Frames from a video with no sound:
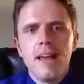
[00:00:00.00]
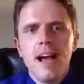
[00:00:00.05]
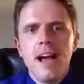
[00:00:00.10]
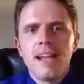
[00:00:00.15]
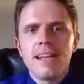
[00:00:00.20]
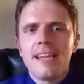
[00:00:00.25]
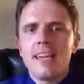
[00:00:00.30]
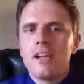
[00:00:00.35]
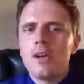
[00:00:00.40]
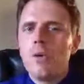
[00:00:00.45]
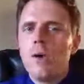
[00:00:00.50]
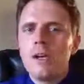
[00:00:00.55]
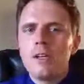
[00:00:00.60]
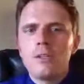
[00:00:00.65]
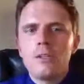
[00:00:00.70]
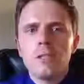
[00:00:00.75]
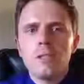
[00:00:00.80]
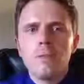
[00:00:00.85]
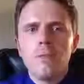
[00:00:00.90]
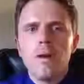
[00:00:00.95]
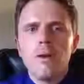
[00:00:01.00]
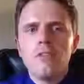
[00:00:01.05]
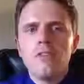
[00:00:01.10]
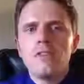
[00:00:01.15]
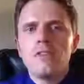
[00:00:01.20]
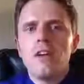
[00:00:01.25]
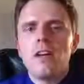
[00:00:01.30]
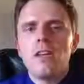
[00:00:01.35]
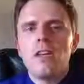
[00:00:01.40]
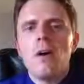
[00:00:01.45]
I get questions about the
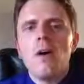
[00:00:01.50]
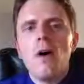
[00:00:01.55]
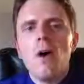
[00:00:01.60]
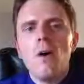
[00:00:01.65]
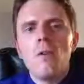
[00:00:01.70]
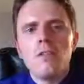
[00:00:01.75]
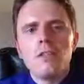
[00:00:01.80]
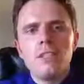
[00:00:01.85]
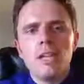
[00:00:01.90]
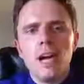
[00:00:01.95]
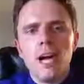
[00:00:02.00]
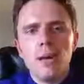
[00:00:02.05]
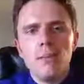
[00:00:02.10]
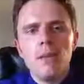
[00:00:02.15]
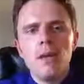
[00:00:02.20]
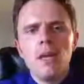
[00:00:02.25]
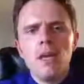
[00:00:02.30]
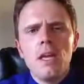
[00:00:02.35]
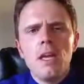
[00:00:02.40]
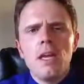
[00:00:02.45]
study all the time.